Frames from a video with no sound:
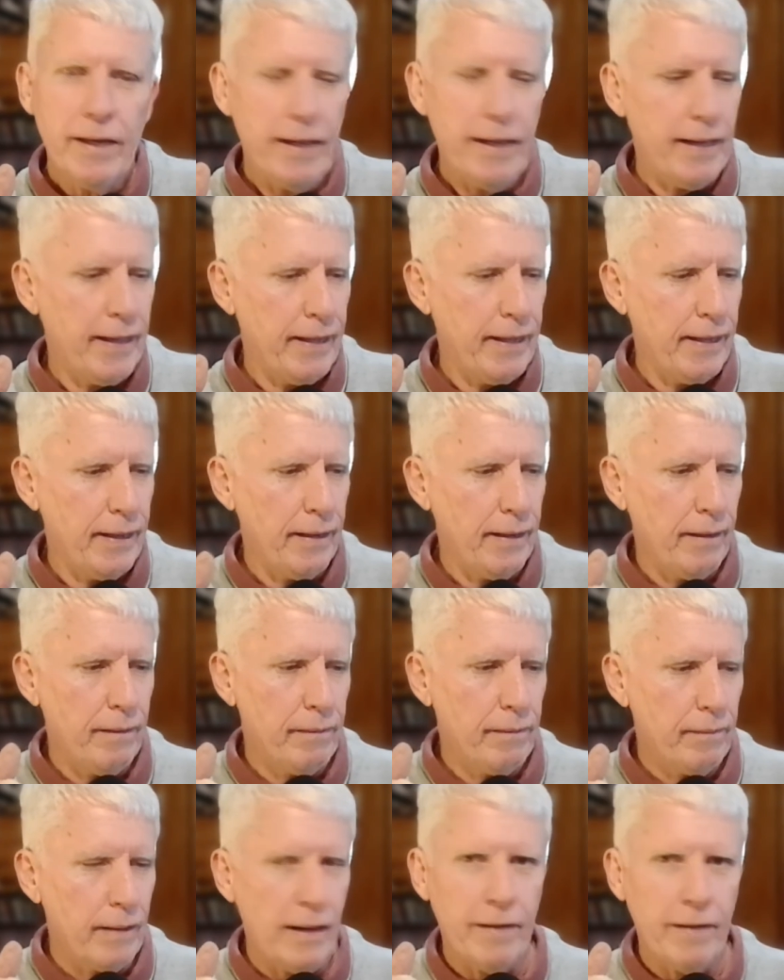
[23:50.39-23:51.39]

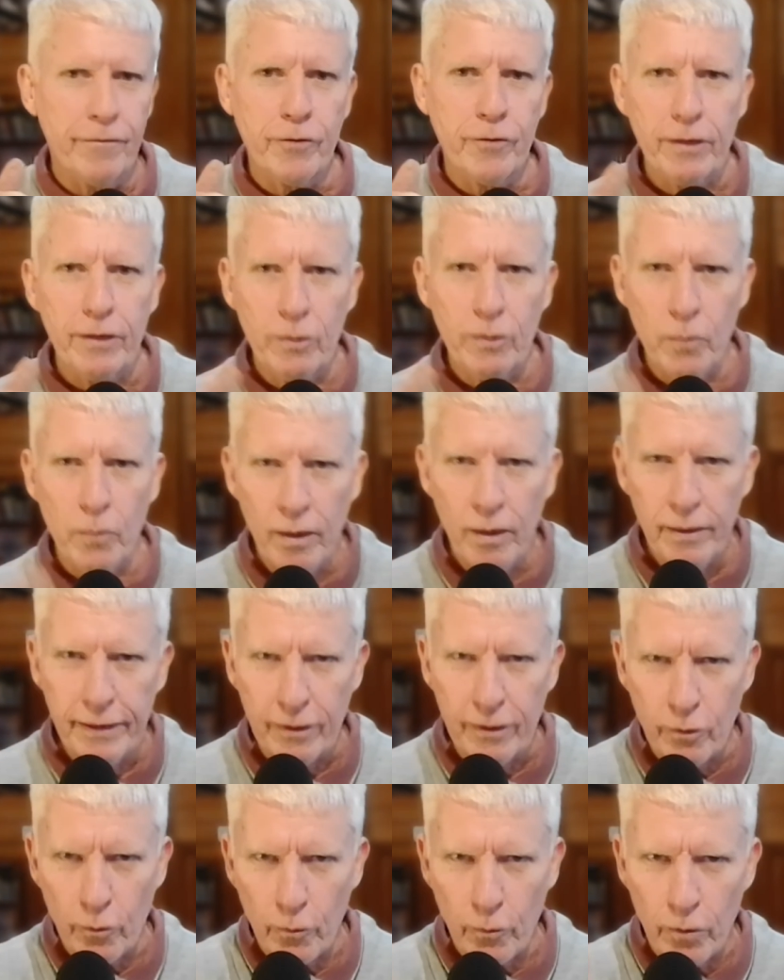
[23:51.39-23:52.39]
and after a little while
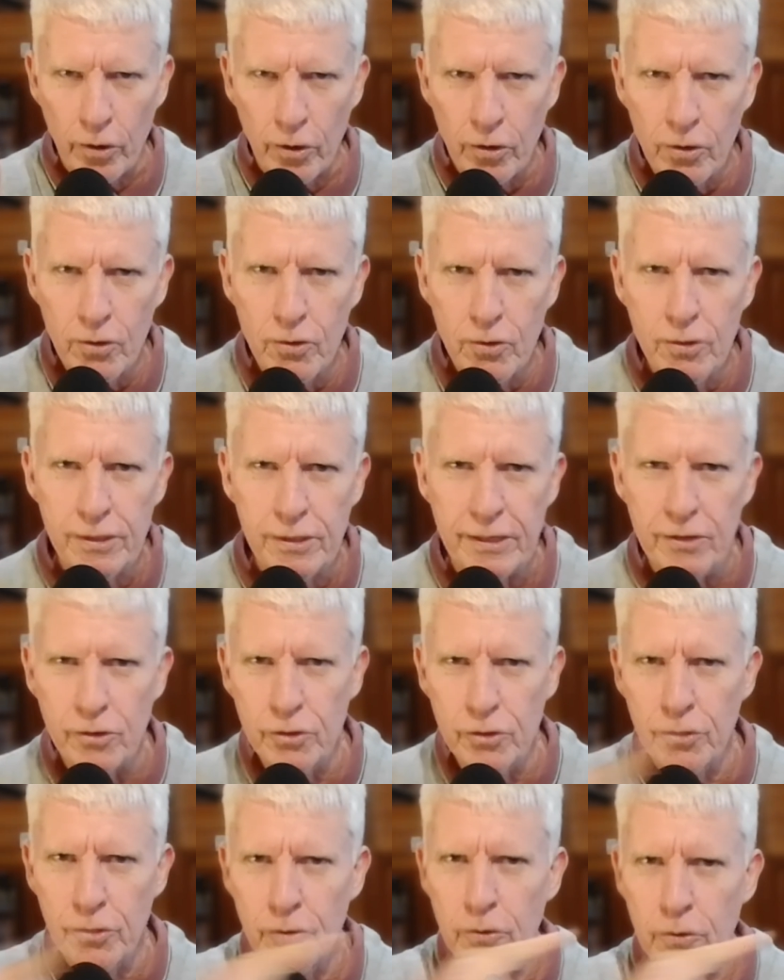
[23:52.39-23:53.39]
it grows
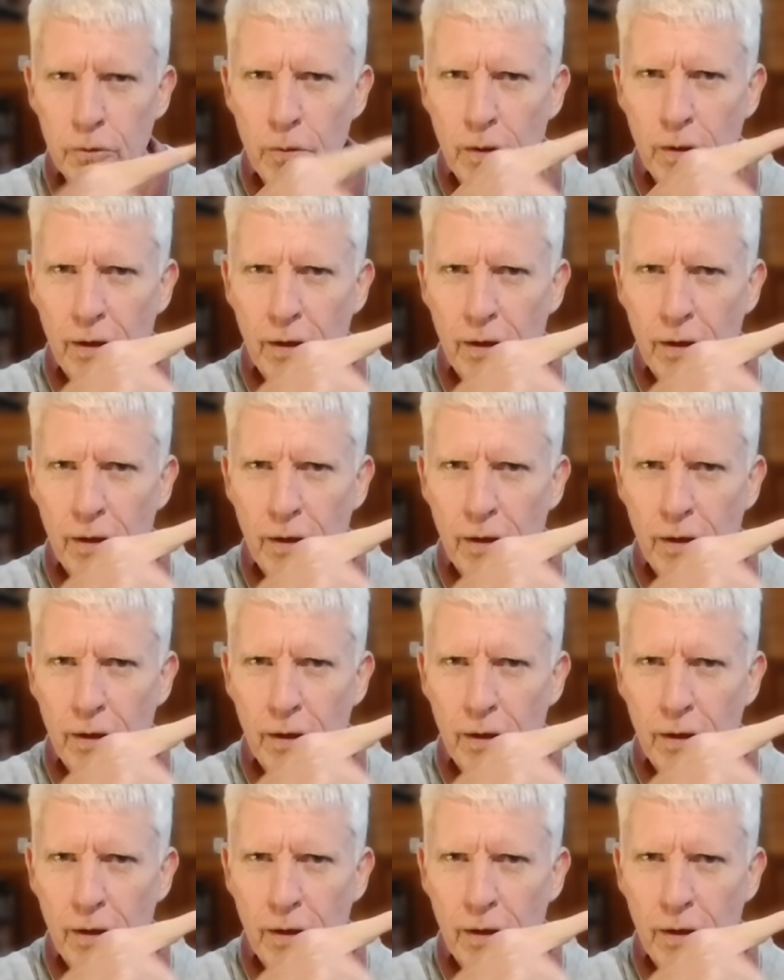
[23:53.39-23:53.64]
into